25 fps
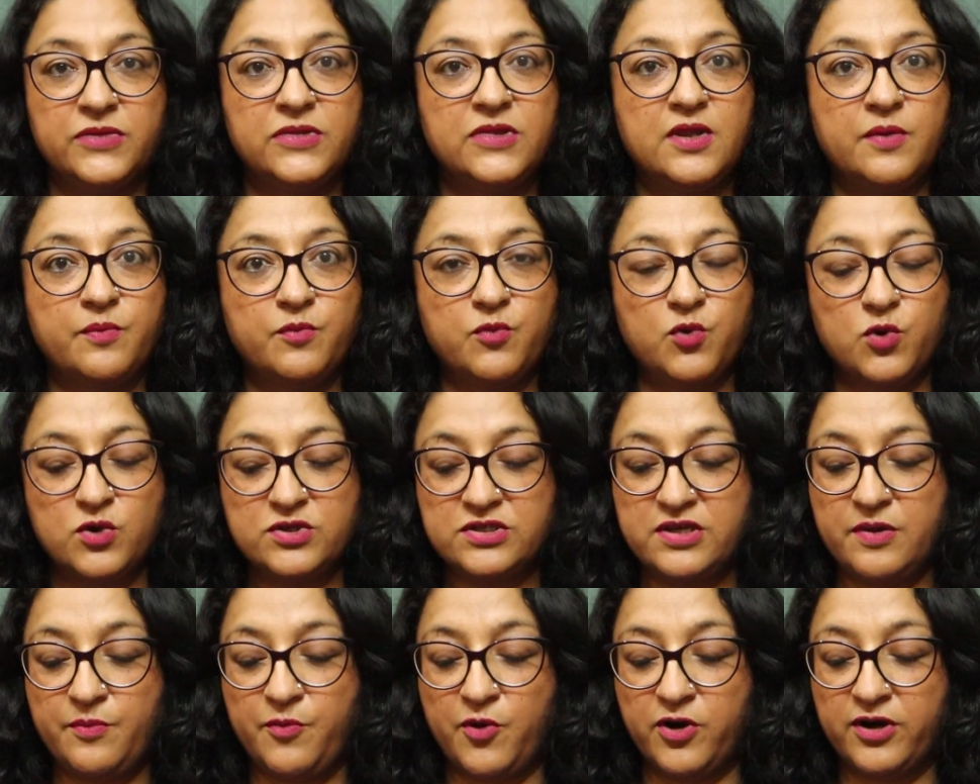The
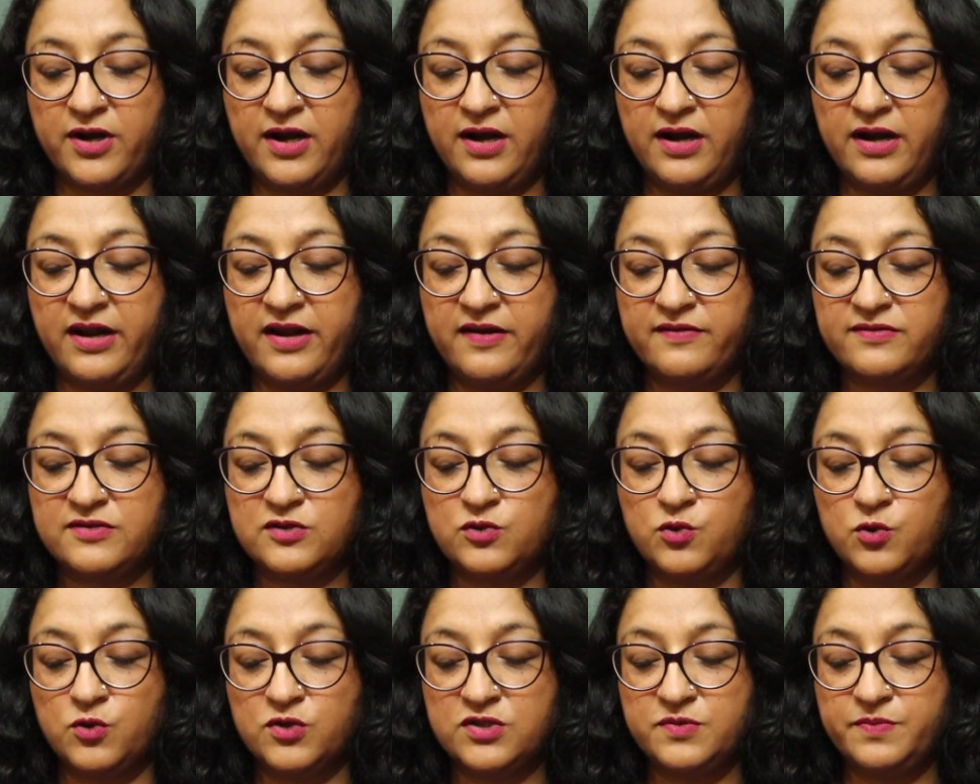most important gifts
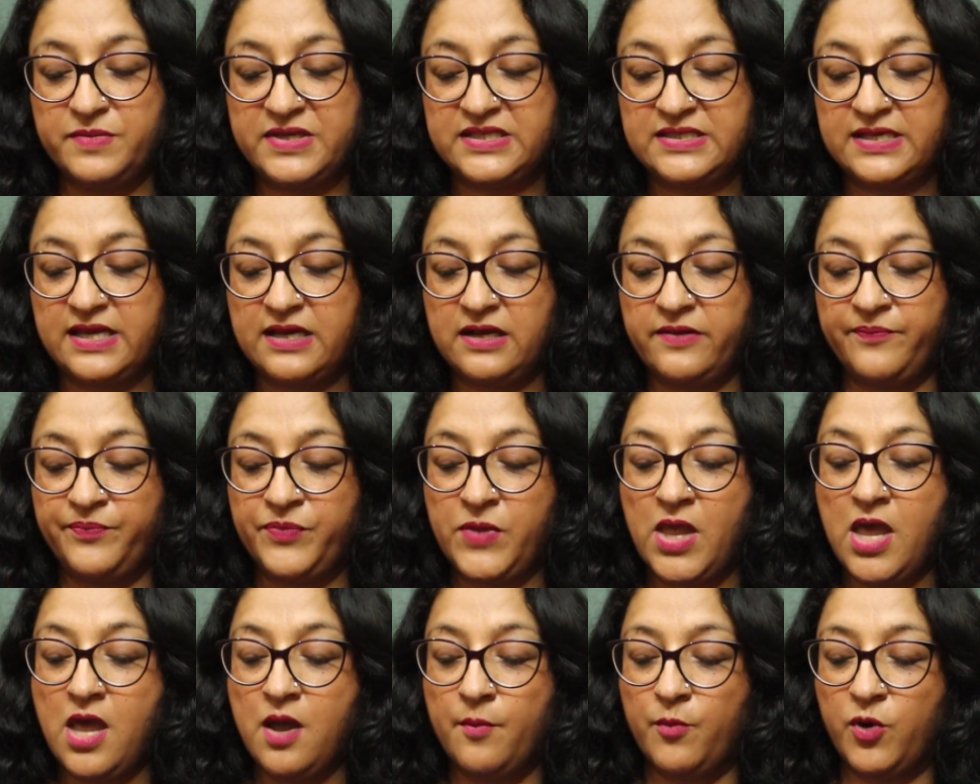goes missing,
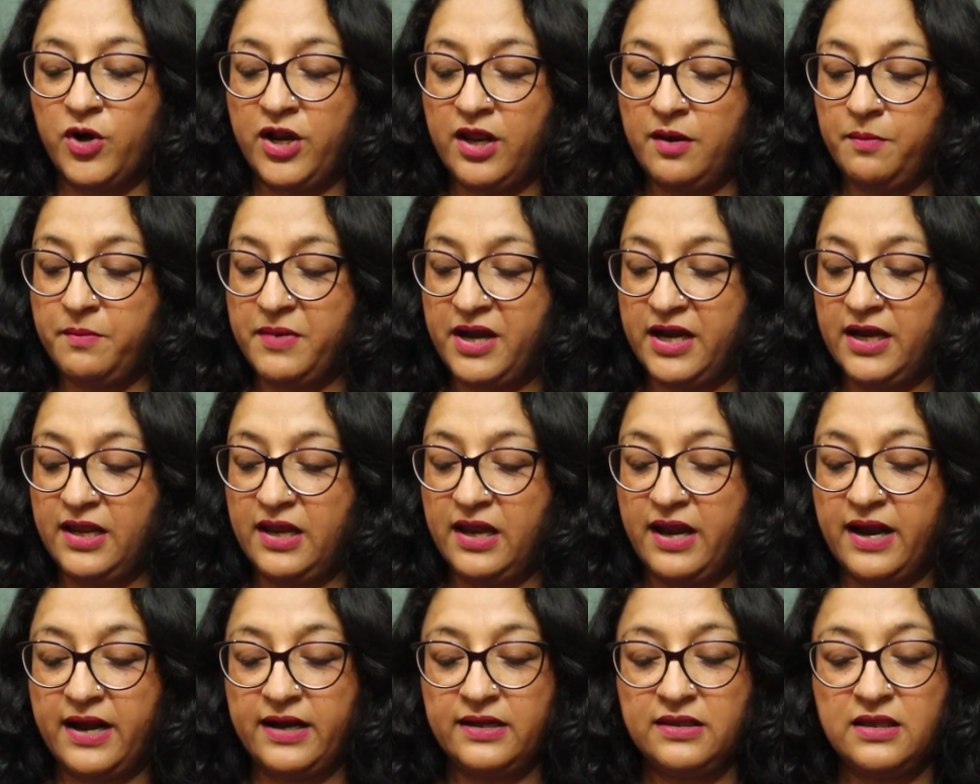putting
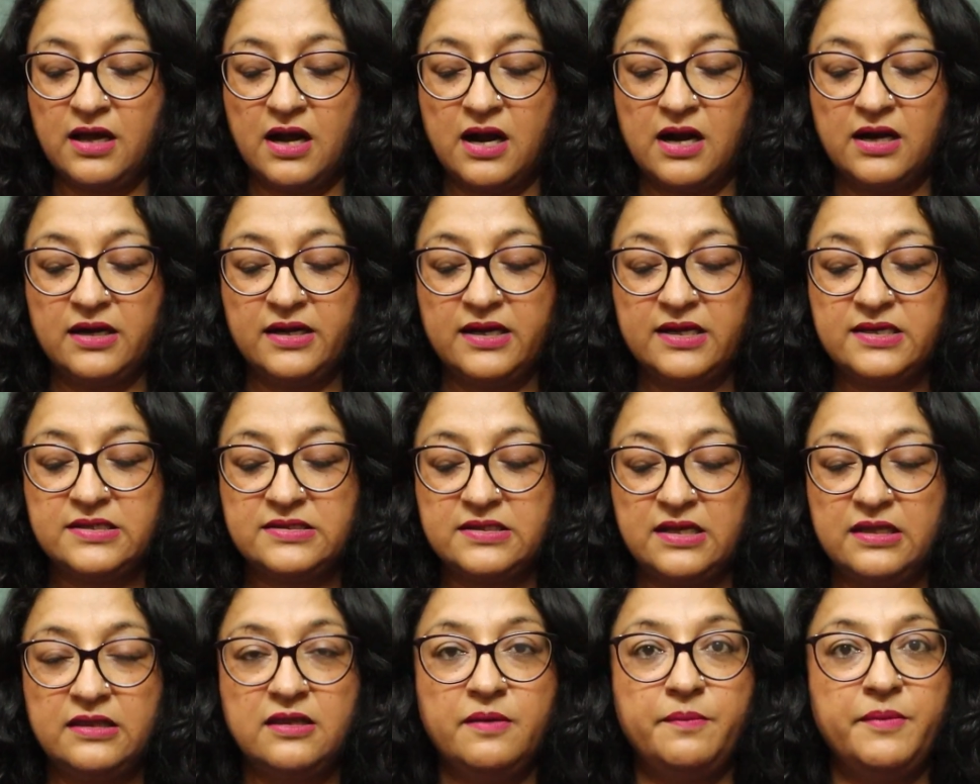Maddie and the
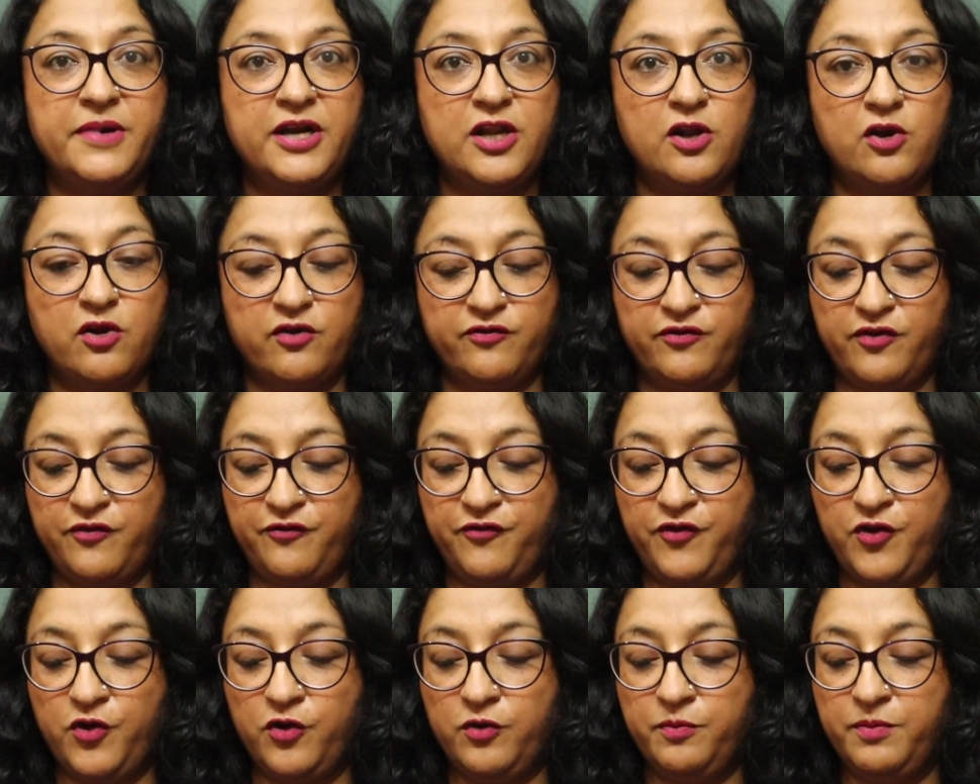aunties in the middle of a
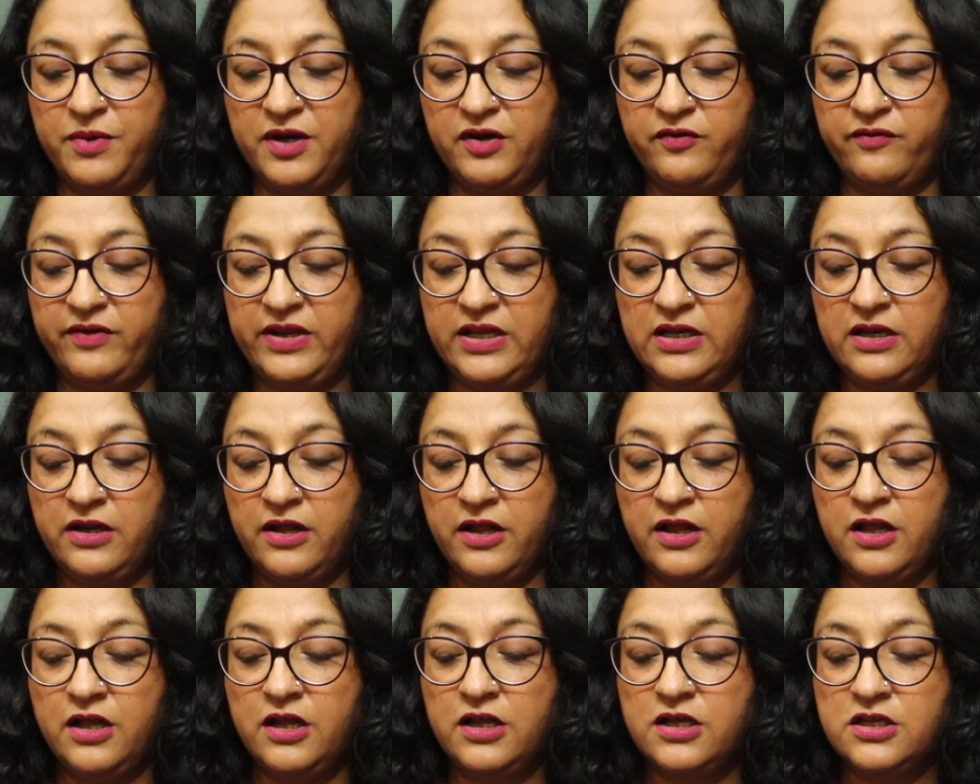feud between
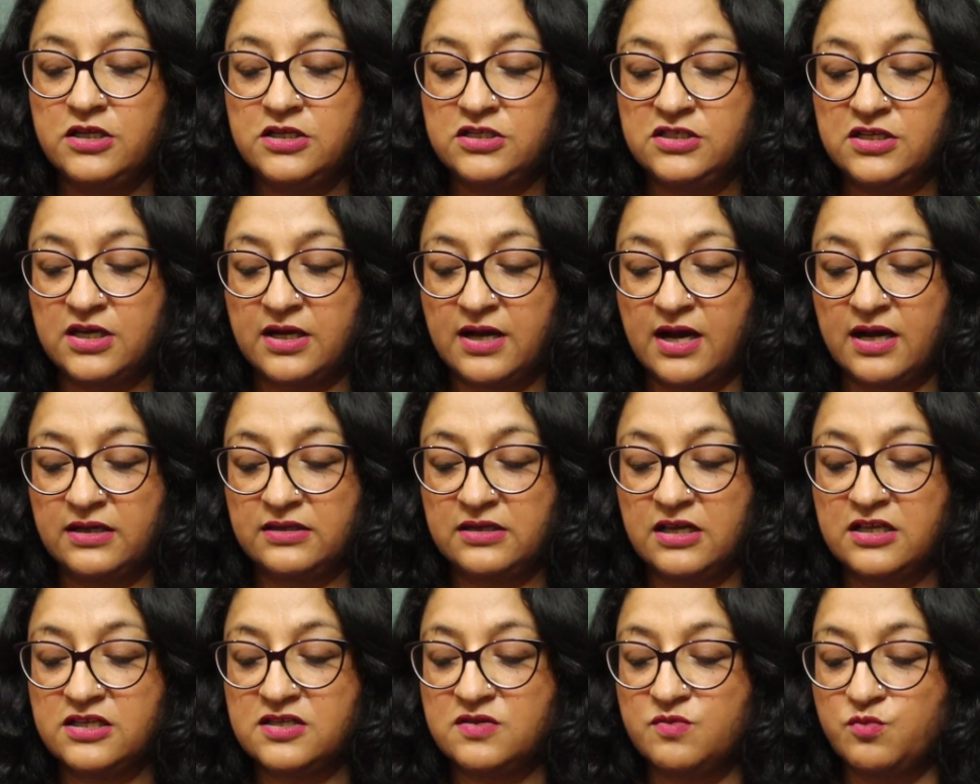
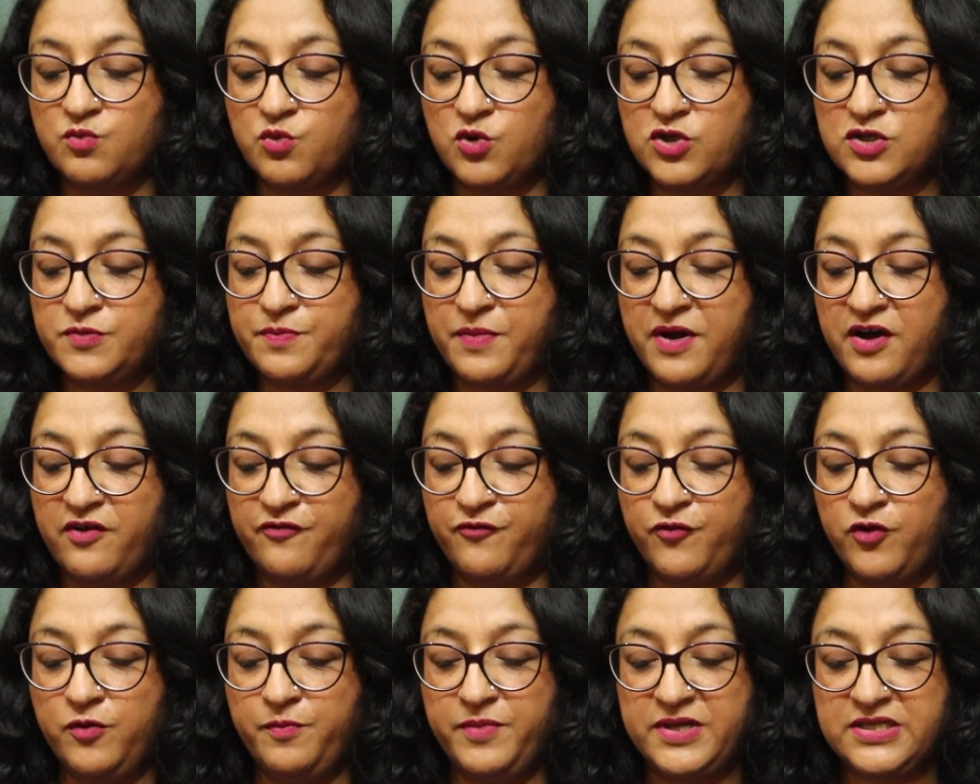Jakarta's most
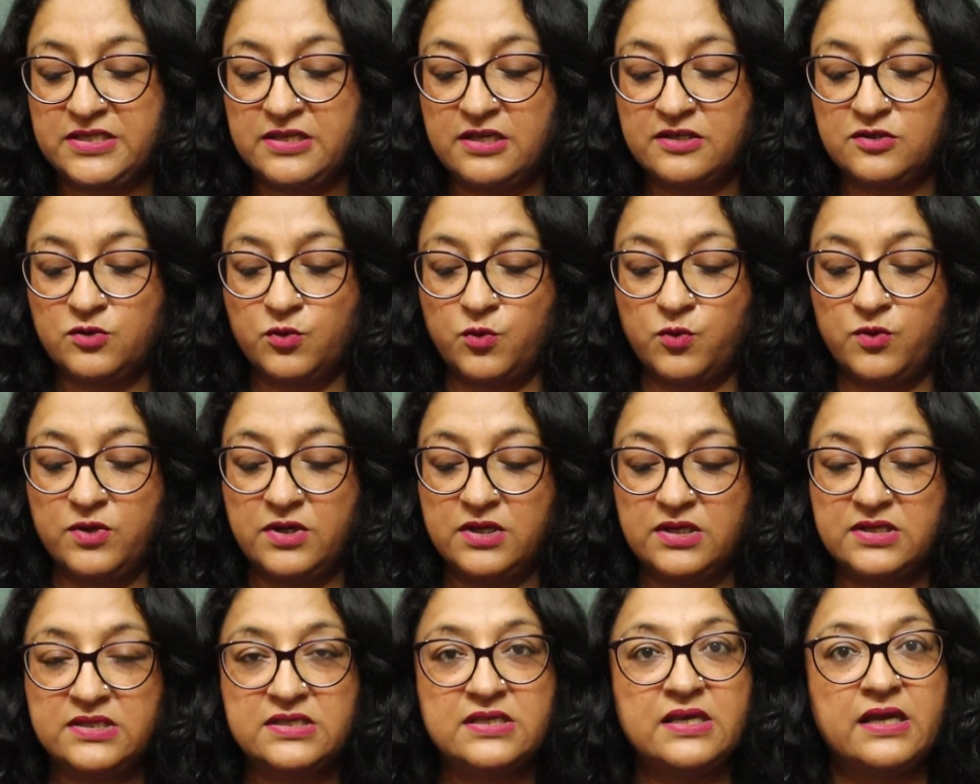powerful business
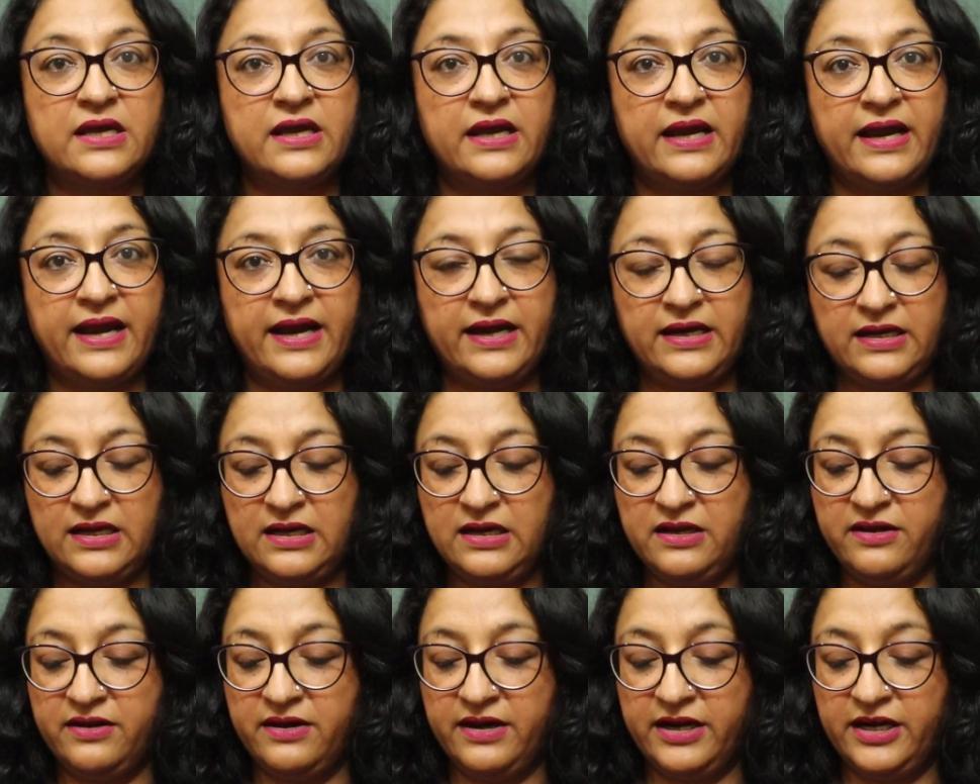owners and
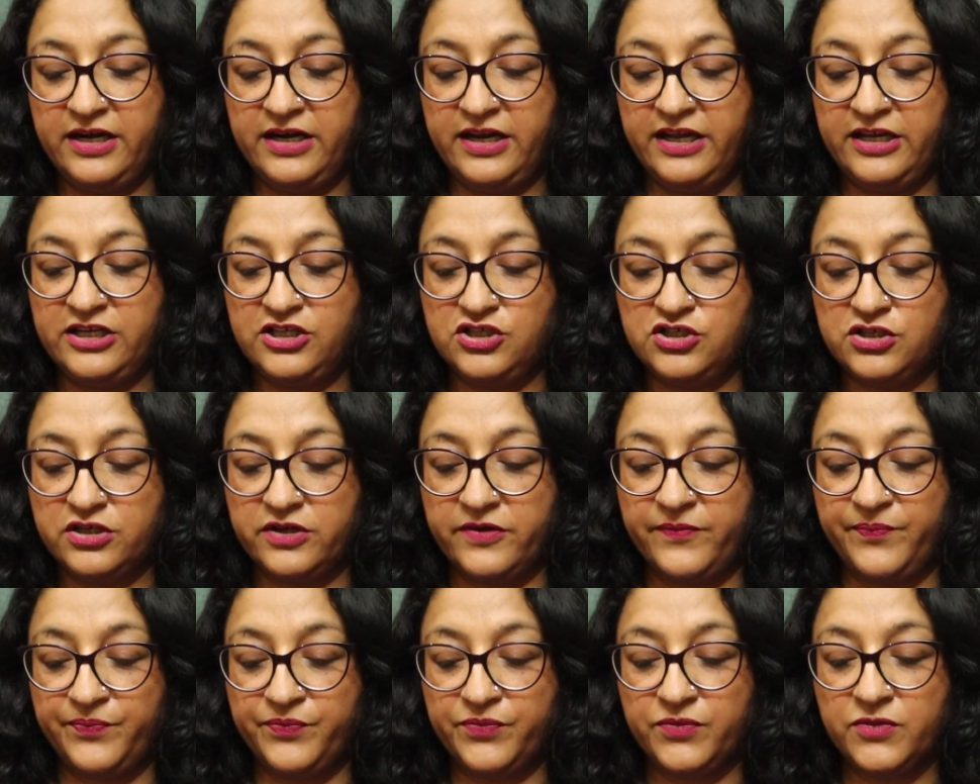in great danger.